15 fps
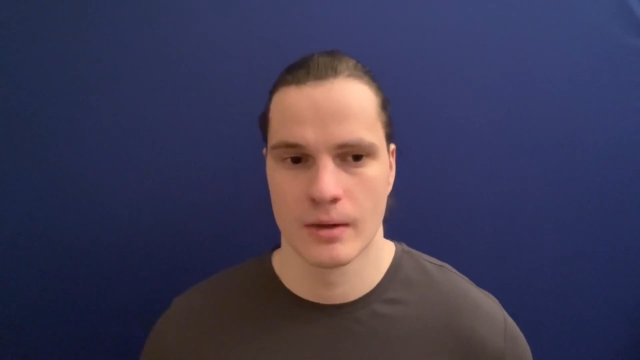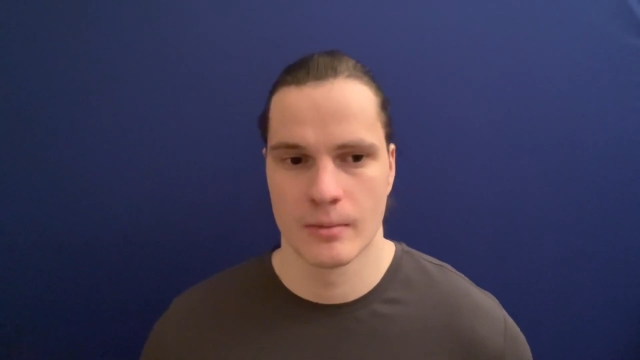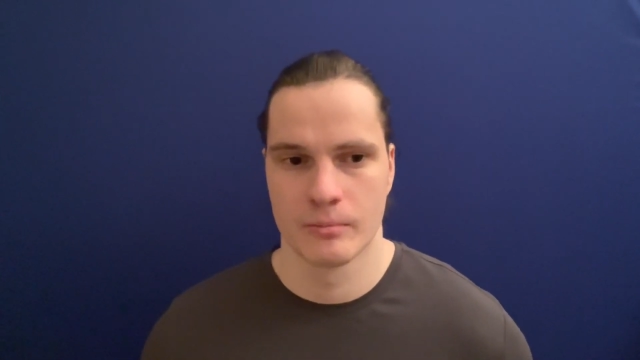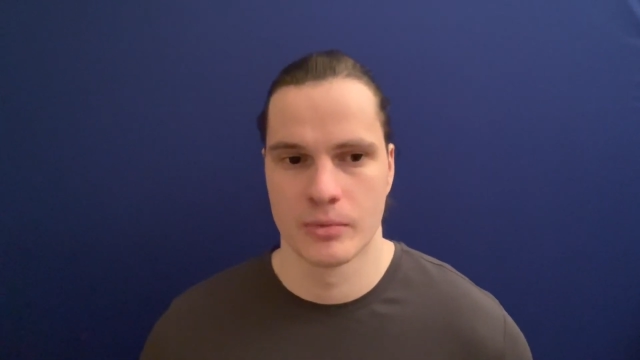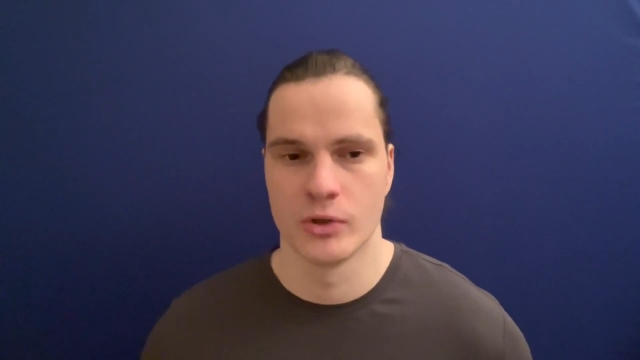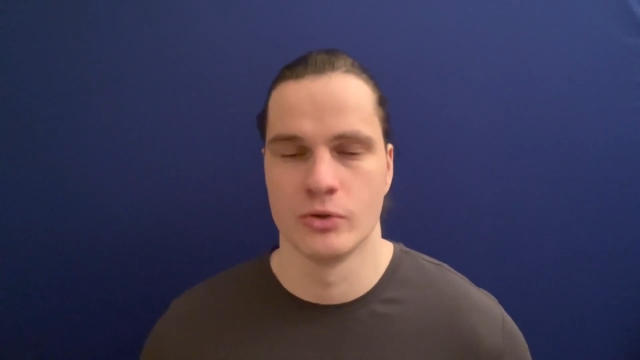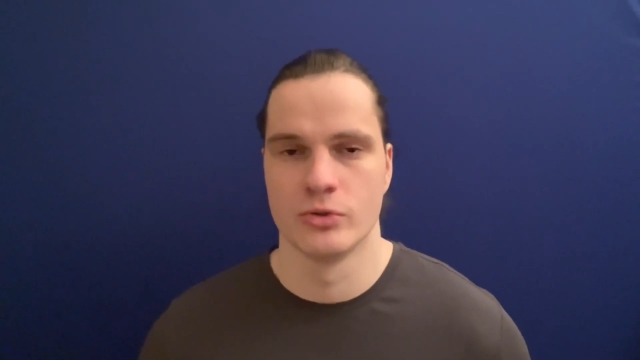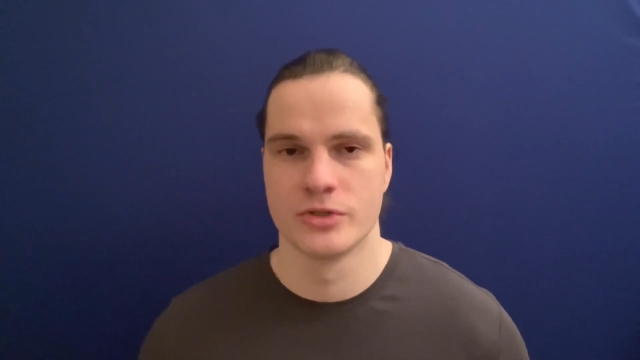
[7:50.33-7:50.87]

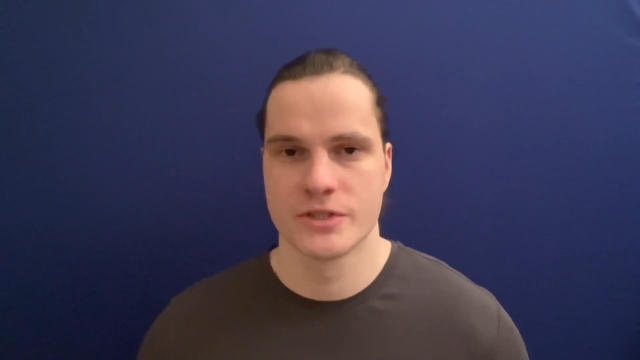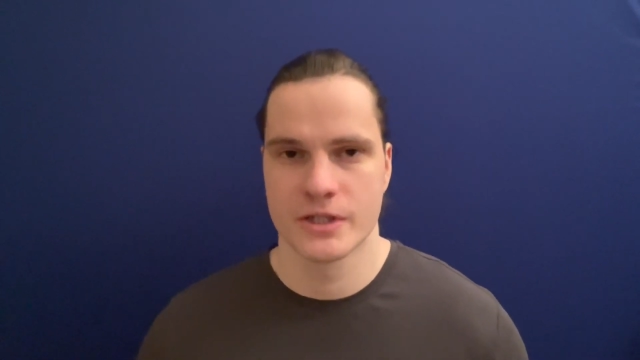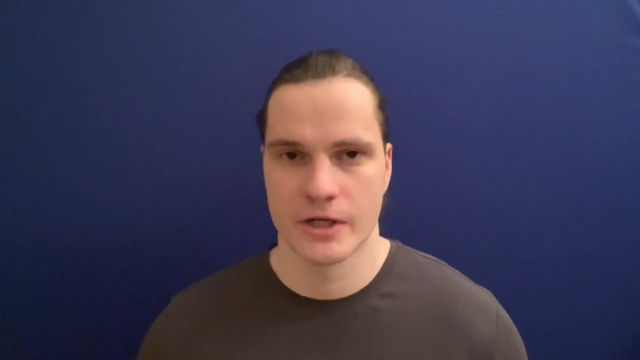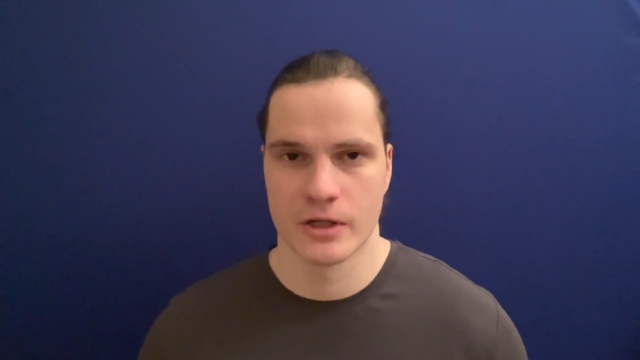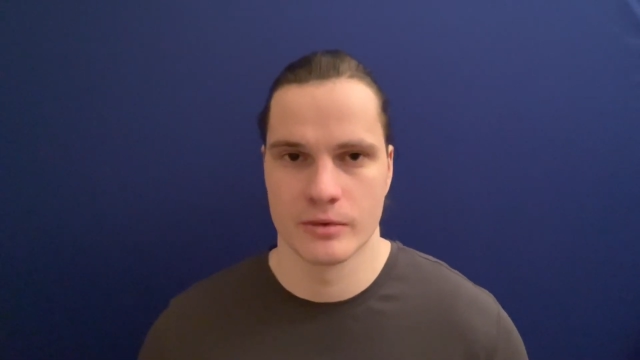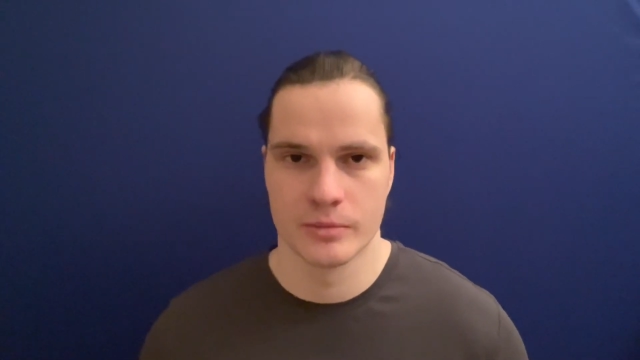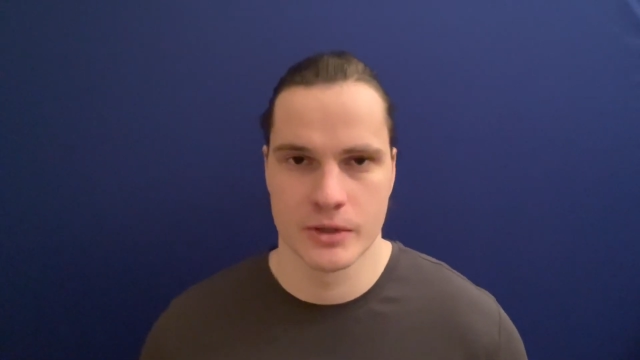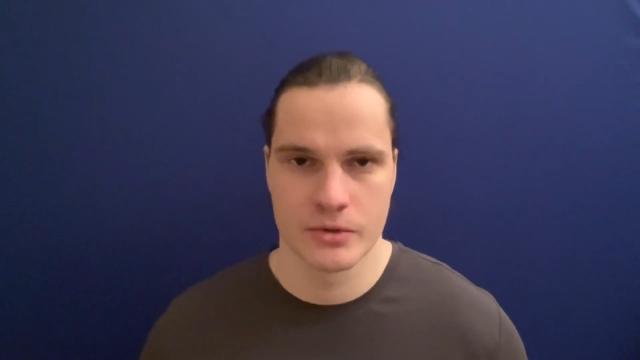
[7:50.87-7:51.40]
but you're
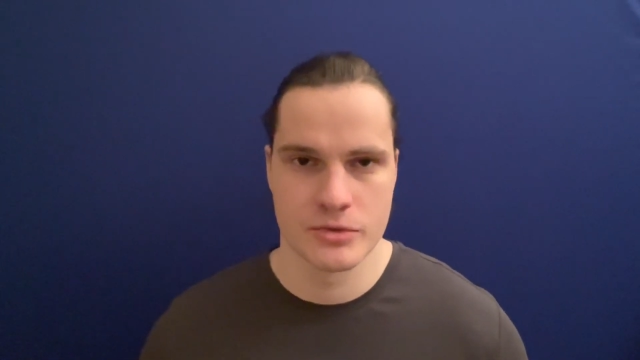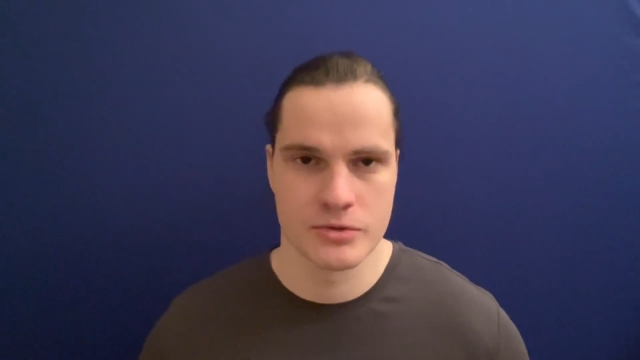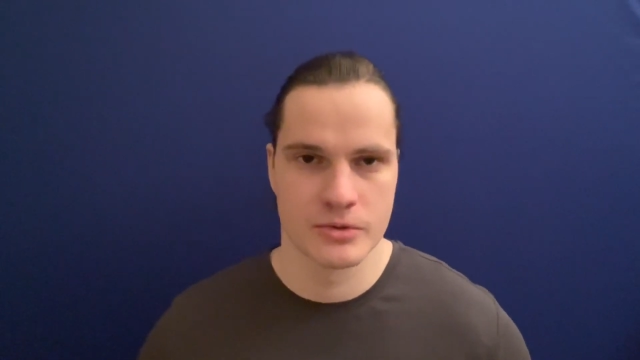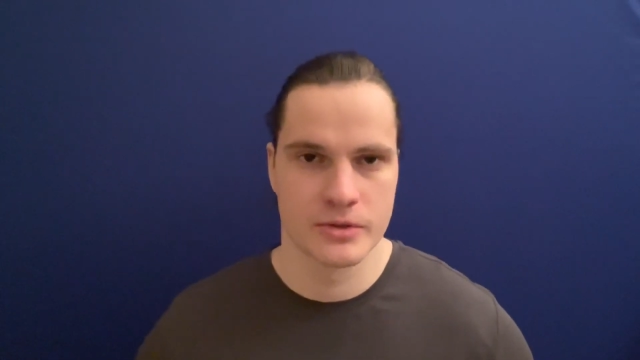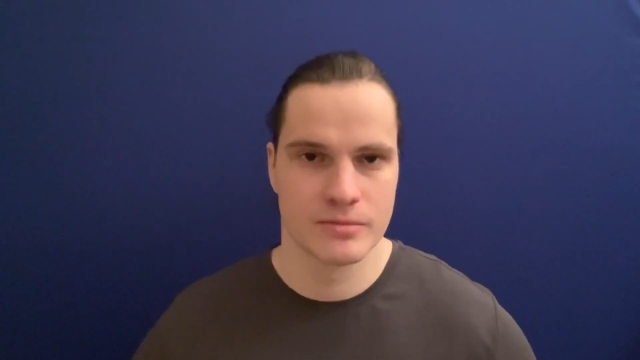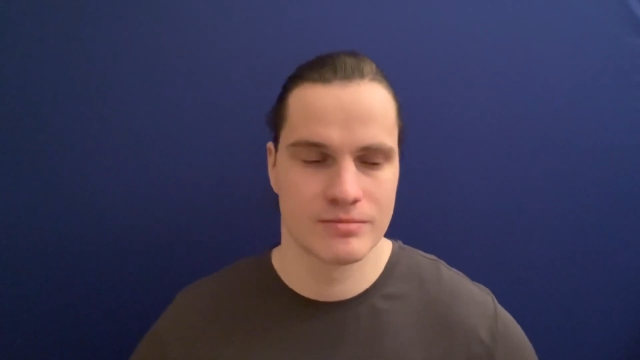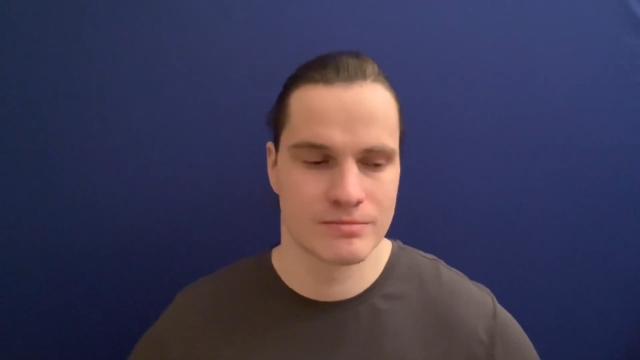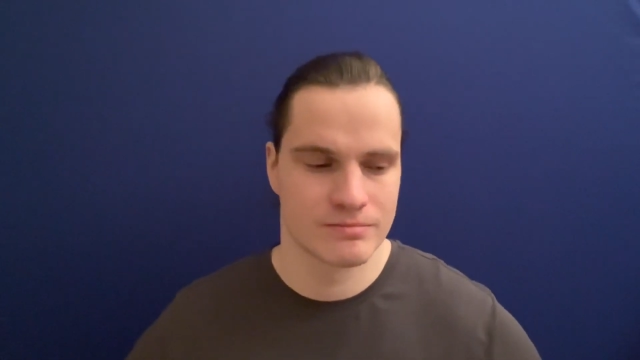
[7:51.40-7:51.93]
scared because
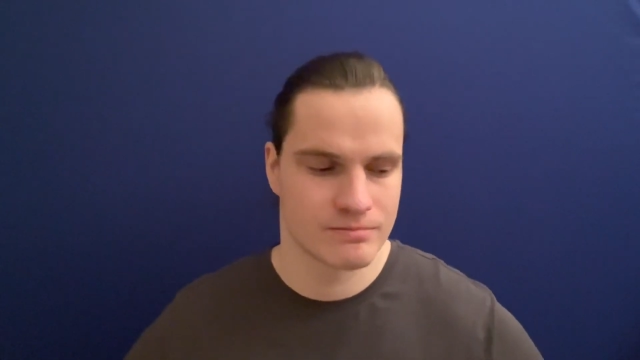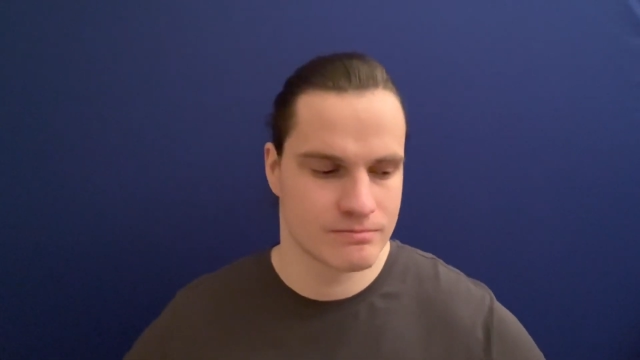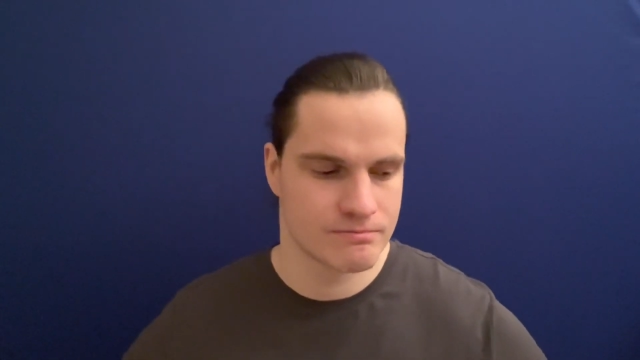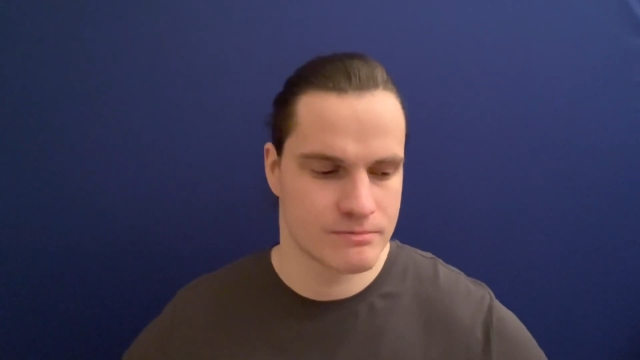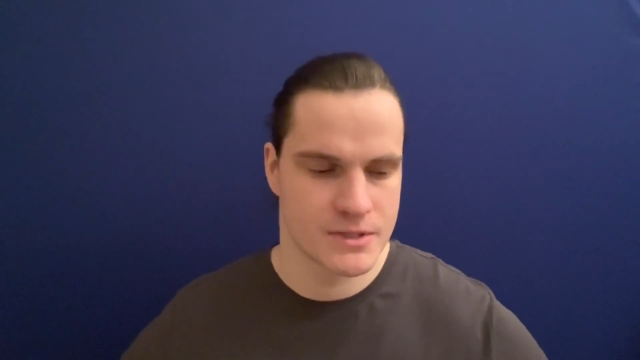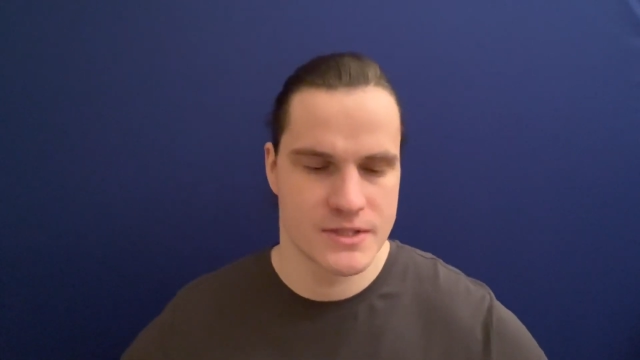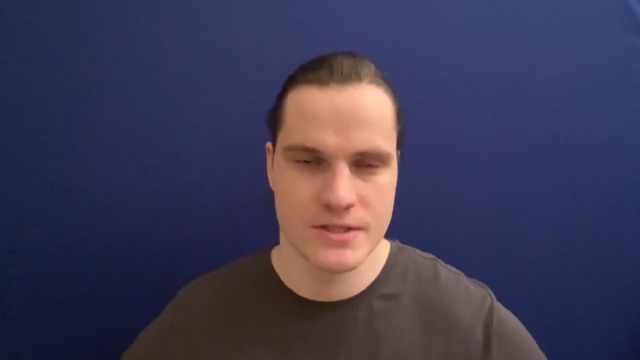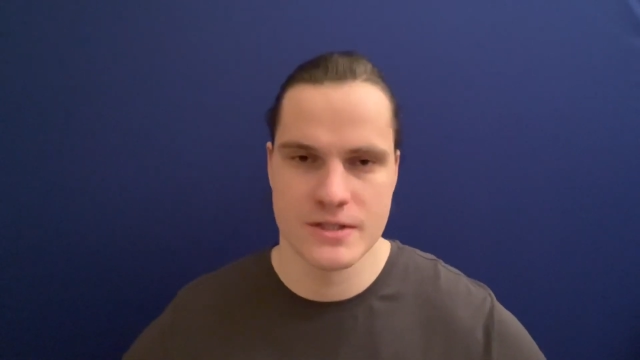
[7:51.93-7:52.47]
you
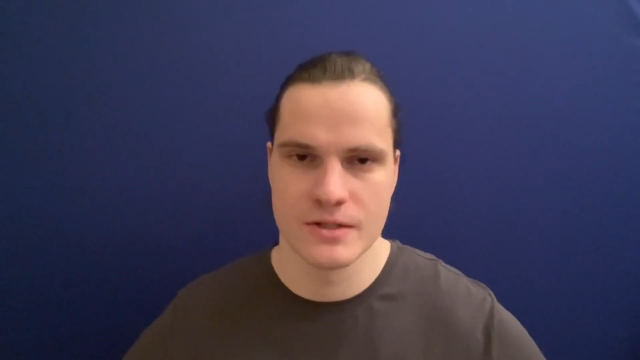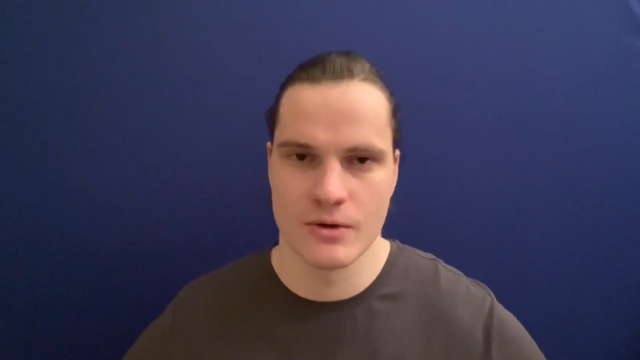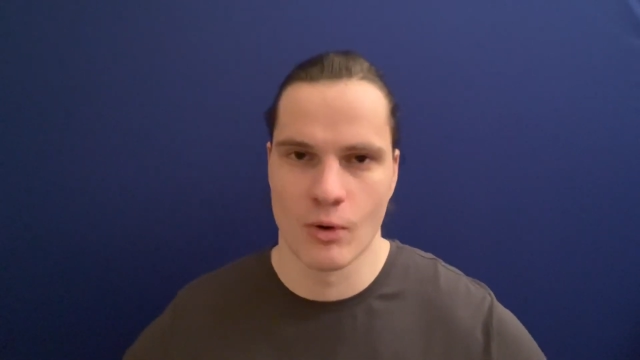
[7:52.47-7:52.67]
see